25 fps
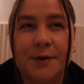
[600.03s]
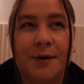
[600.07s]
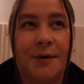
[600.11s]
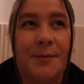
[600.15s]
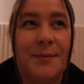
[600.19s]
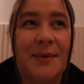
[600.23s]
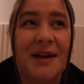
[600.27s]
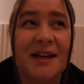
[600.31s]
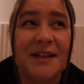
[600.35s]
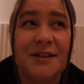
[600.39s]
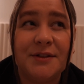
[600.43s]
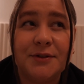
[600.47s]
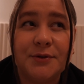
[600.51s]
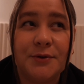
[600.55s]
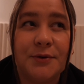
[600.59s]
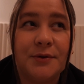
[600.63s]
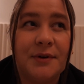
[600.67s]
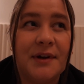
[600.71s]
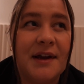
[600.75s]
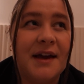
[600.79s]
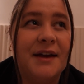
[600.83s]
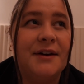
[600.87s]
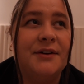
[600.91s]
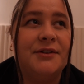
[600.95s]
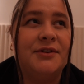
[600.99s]
Hermes you
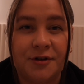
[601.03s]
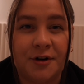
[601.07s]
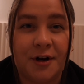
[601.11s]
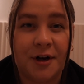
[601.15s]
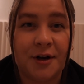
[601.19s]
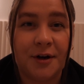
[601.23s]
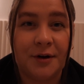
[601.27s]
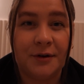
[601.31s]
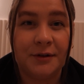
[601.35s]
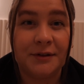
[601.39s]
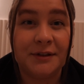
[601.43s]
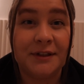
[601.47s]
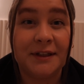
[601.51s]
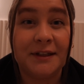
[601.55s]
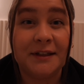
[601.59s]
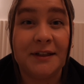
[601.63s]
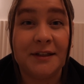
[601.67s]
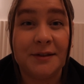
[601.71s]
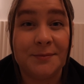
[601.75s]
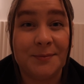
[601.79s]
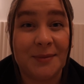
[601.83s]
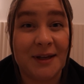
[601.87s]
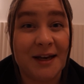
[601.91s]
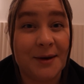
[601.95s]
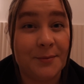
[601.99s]
cannot try on the
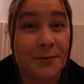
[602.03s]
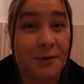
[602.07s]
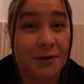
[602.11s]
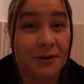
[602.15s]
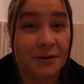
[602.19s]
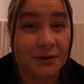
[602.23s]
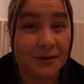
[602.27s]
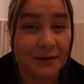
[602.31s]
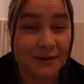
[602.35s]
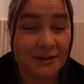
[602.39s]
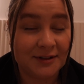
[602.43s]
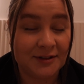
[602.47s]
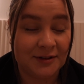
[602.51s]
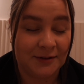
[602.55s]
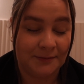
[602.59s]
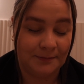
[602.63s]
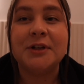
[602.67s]
display models.